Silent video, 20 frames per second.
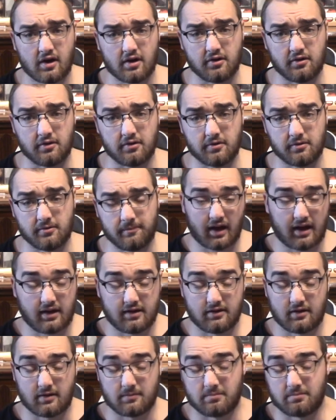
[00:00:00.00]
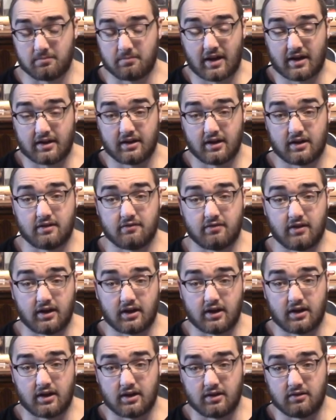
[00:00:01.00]
who end up, by the end of it,
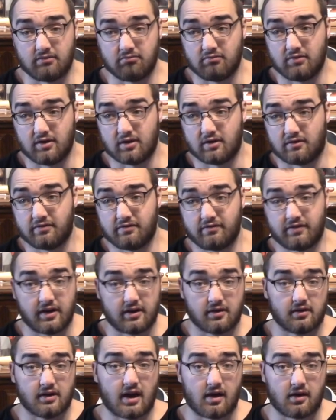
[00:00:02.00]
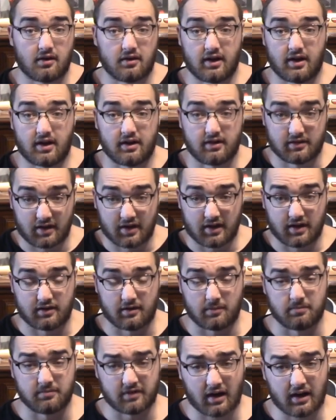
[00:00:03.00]
getting, you know, figured out, and they end
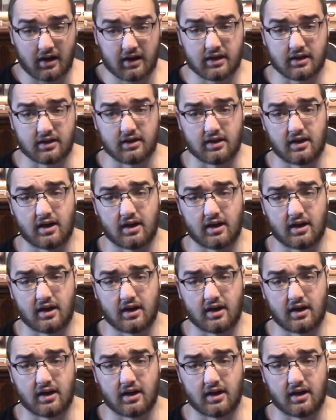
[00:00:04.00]
up dying in the